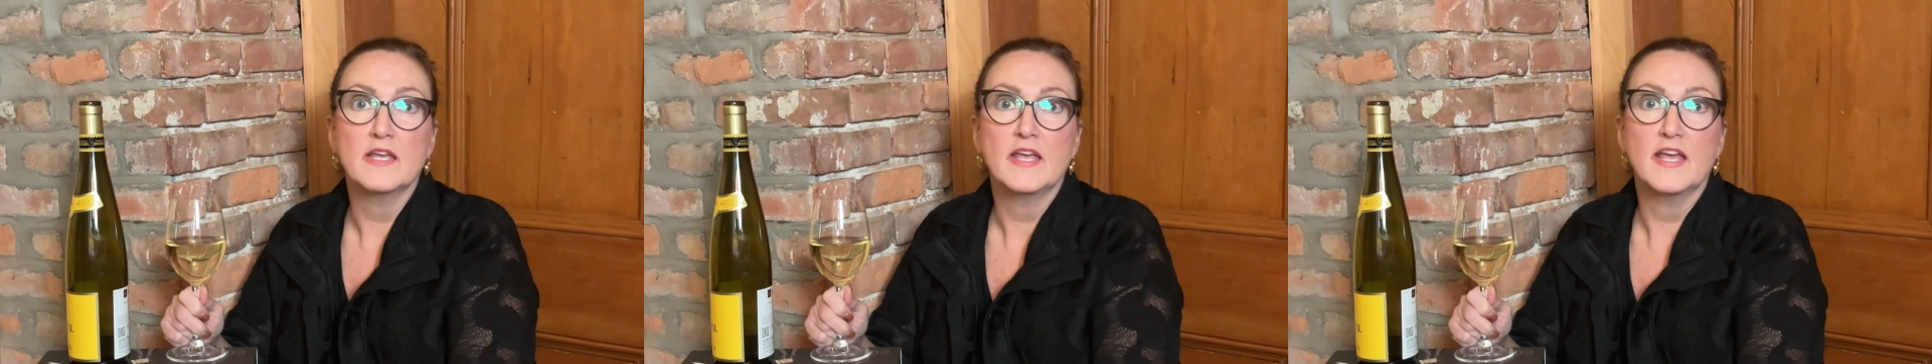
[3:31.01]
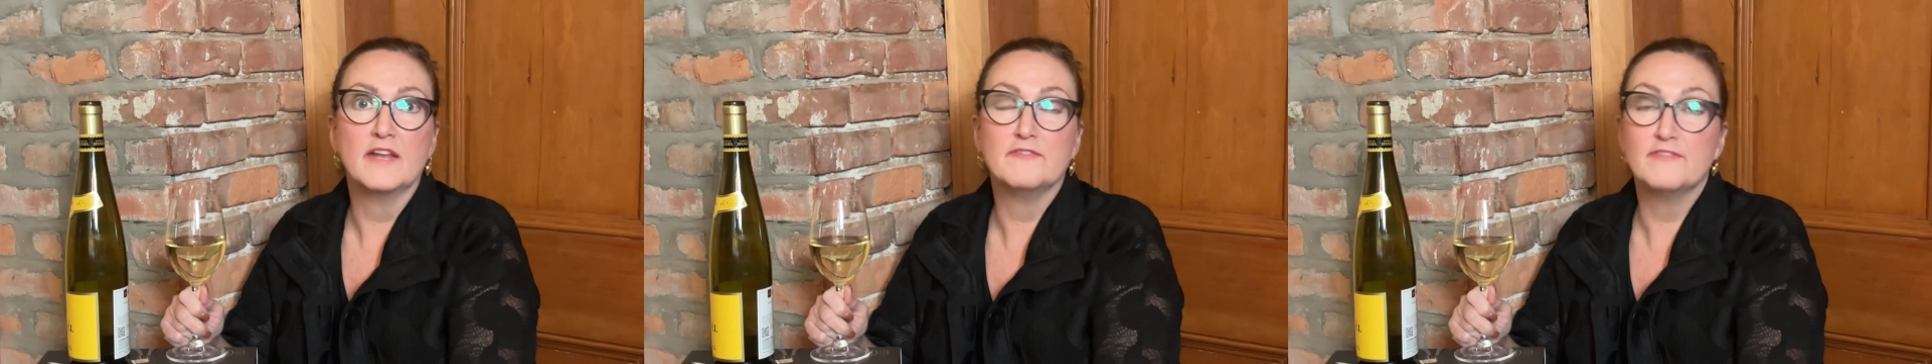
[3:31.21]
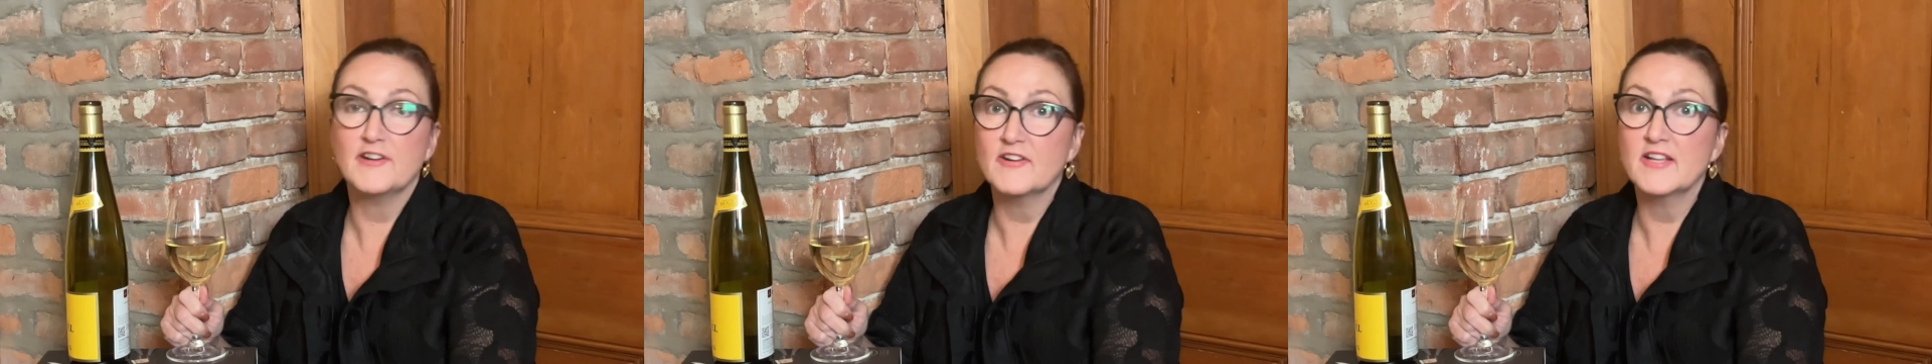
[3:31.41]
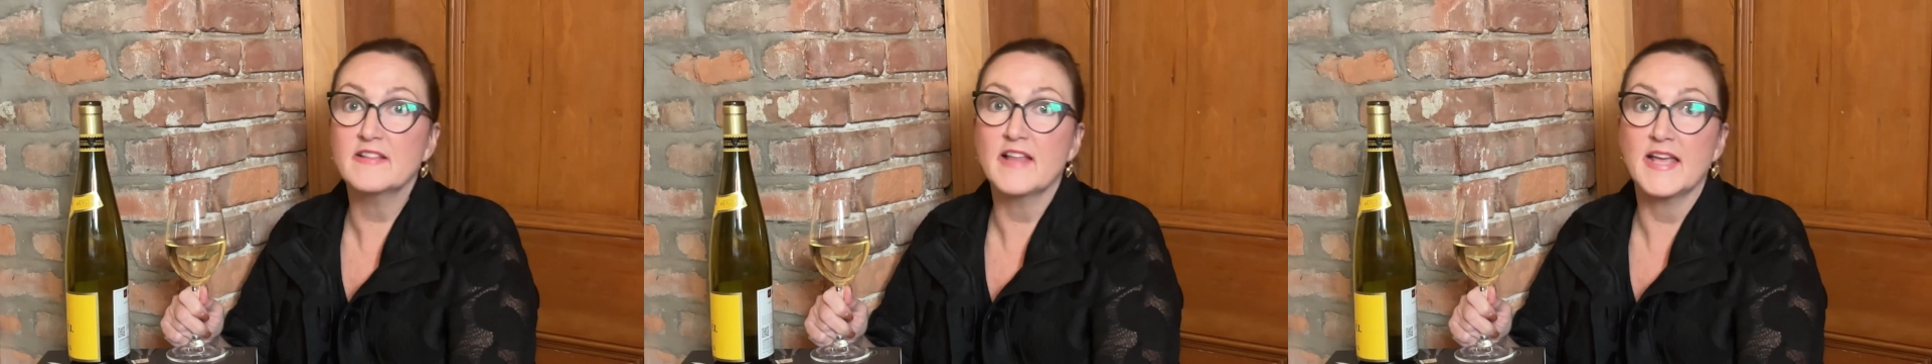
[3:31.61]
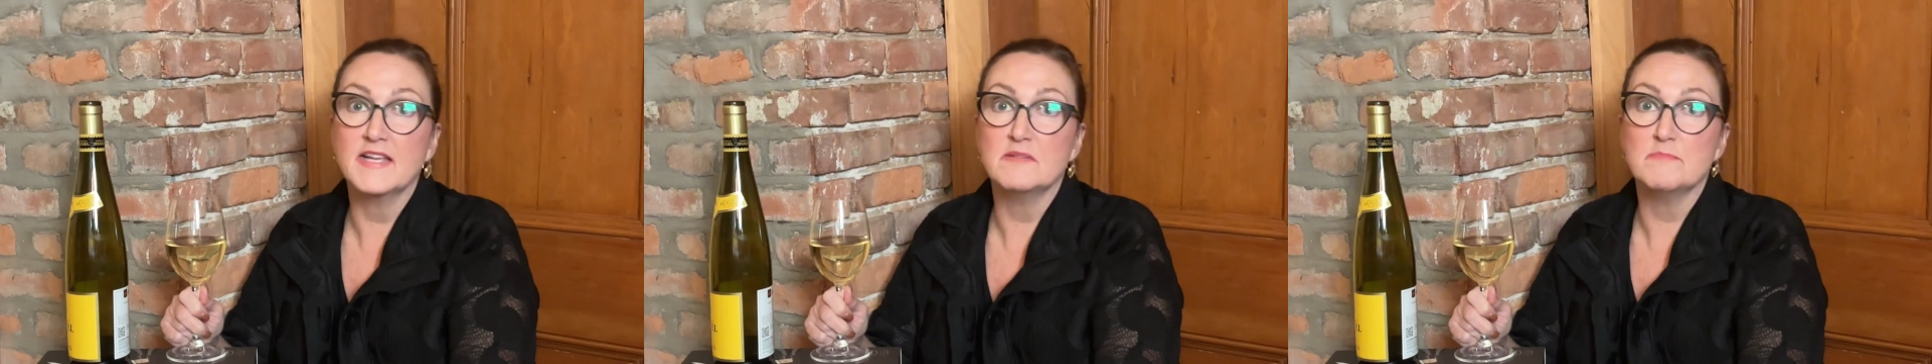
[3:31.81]
and very
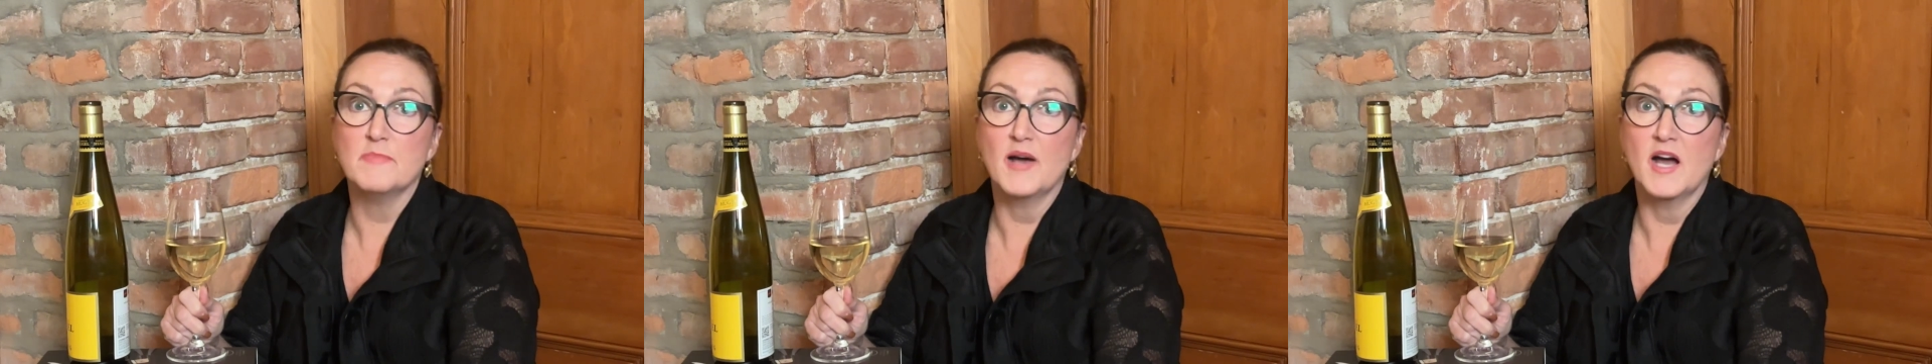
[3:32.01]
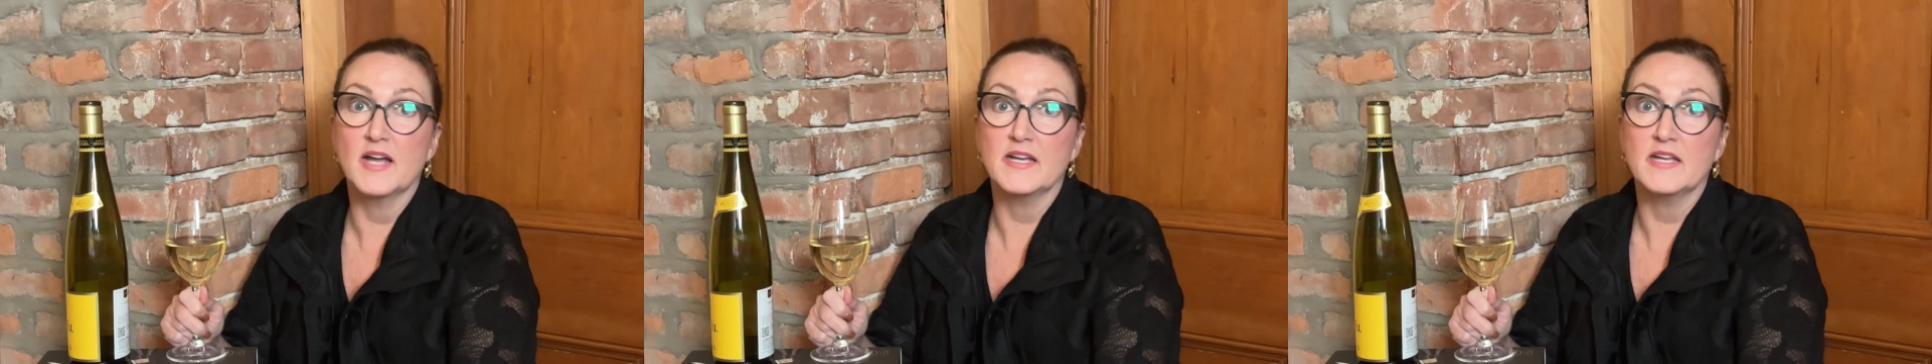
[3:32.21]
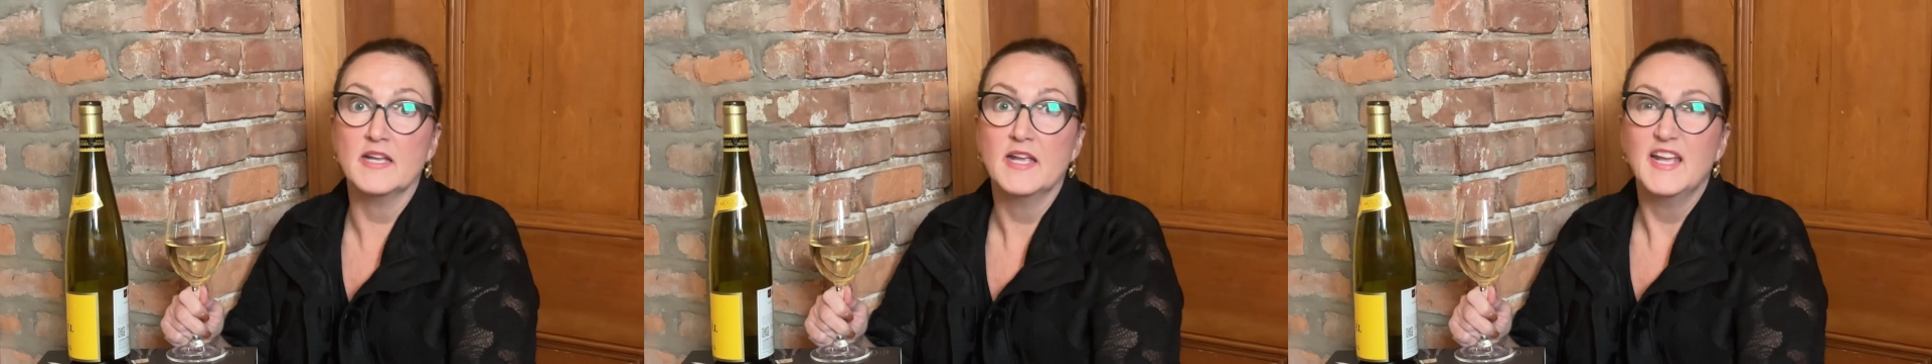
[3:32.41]
light in body,